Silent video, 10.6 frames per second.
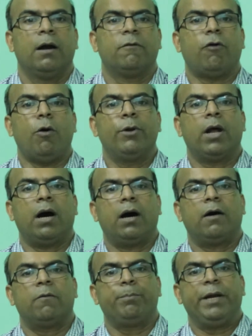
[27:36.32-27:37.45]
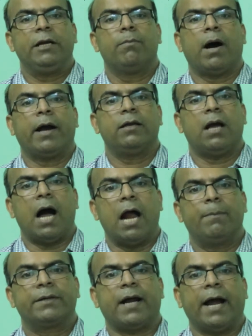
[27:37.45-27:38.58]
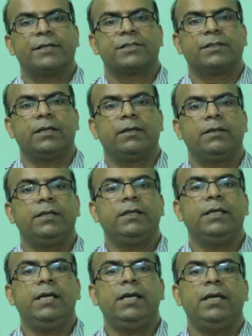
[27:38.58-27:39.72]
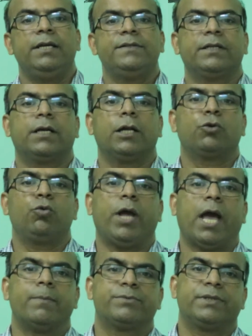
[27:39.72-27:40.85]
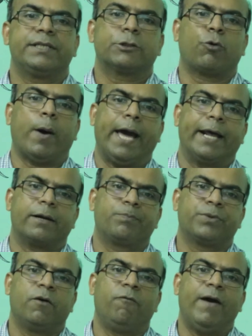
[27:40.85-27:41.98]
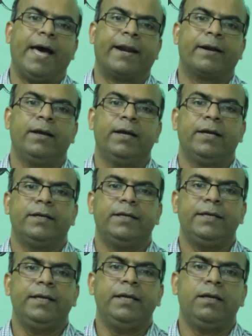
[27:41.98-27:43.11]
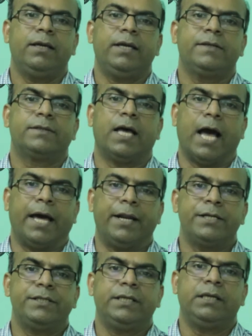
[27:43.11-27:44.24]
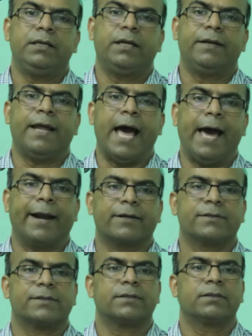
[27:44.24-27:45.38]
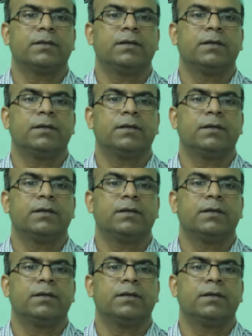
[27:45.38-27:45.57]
formula made by Albert Einstein. E is equal to mc square, where E is energy in ergs,